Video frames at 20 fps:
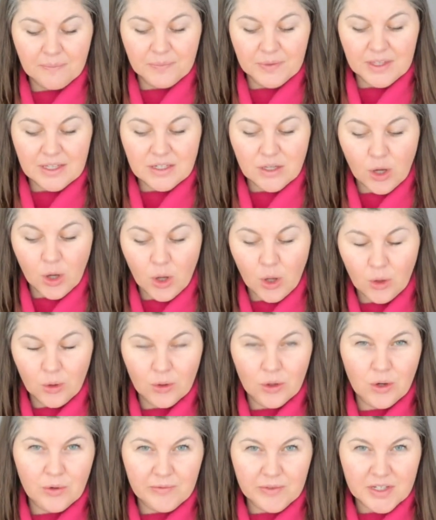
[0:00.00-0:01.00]
this whole
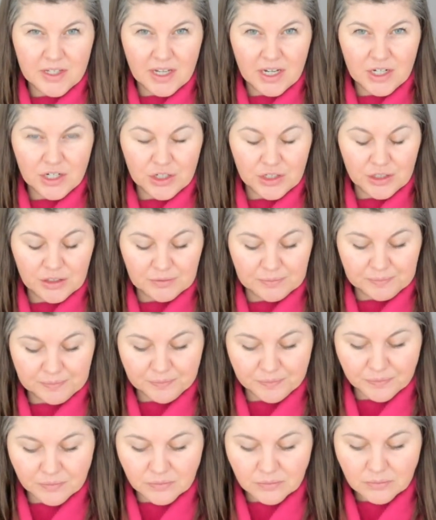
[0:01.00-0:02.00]
conversation
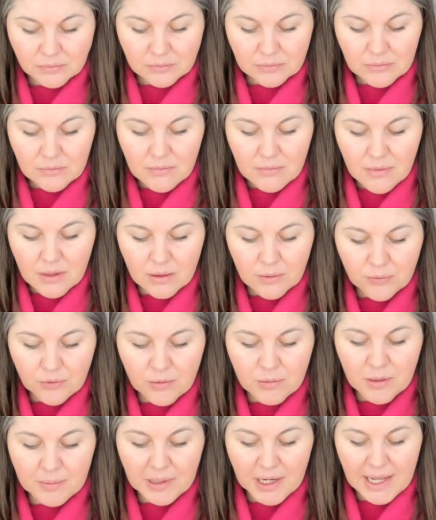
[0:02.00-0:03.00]

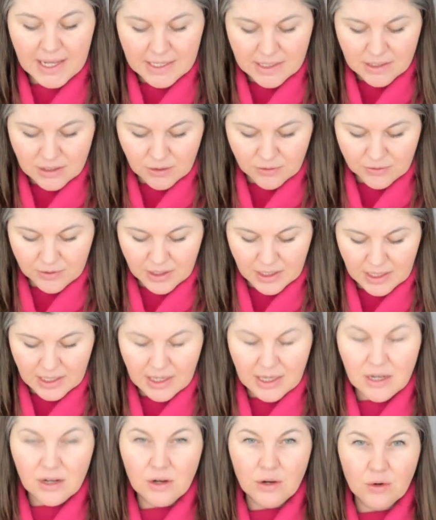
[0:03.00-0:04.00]
from a place of
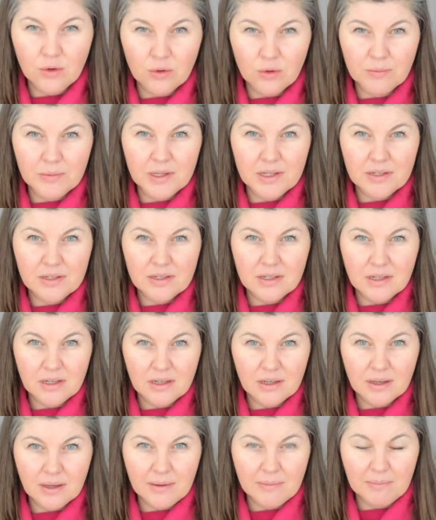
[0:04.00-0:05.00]
enormous
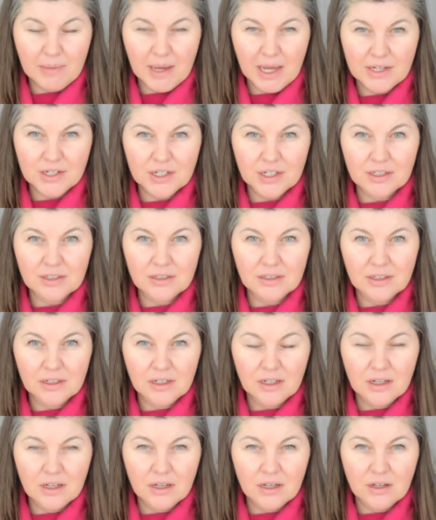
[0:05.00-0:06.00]
compassion
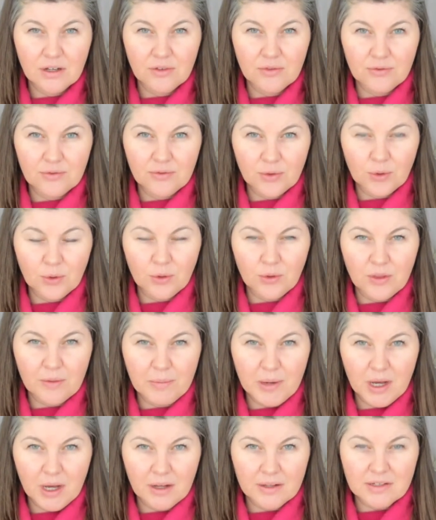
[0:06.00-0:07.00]
for the
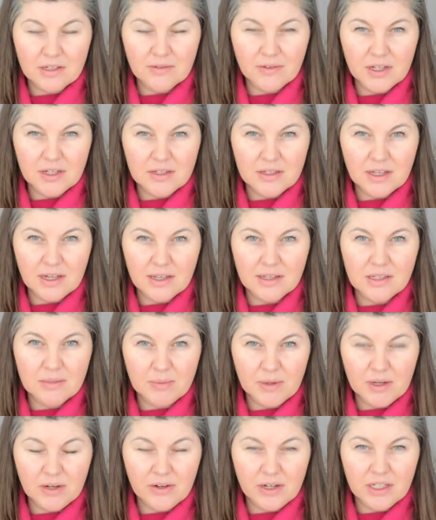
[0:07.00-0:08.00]
parts of us that
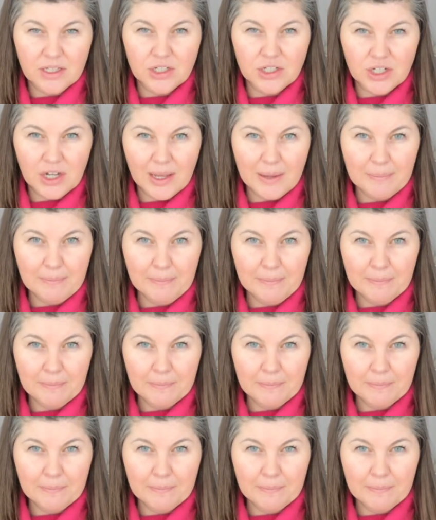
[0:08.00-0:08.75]
experience shame.